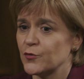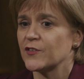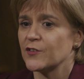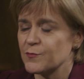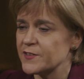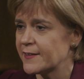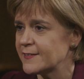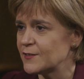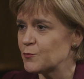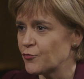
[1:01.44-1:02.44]
those
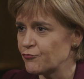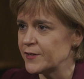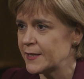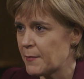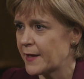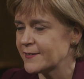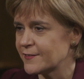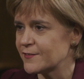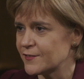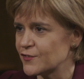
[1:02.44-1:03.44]
circumstances, what really
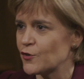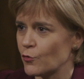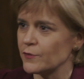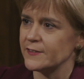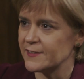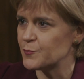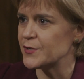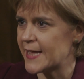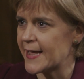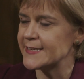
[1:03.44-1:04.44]
matters is that Scotland is
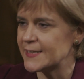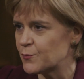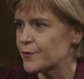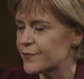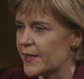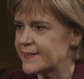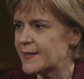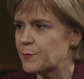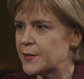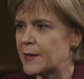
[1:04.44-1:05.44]
protected with
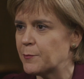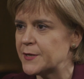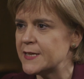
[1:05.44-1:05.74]
SNP MPs.